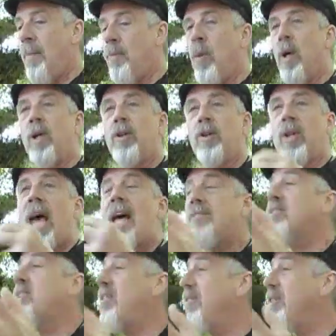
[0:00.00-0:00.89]
we're
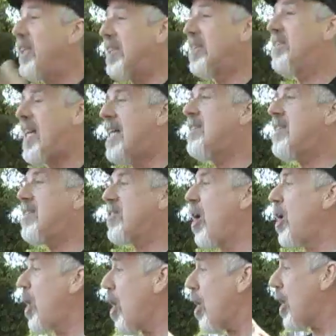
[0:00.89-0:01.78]
testing for consensus
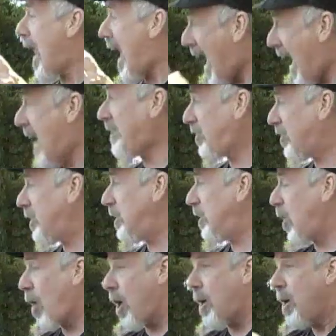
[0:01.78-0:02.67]
on our action,
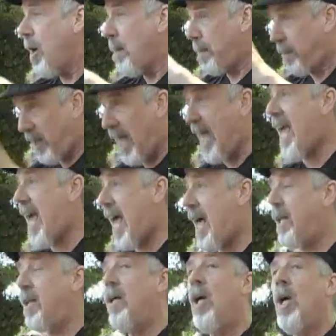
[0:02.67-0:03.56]
our
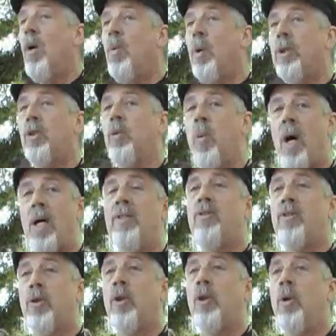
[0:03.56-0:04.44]
plan, which
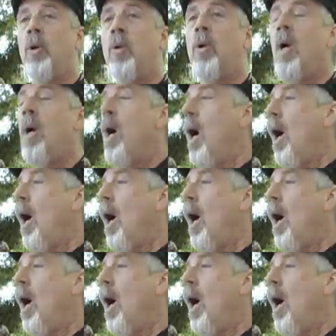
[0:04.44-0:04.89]
was to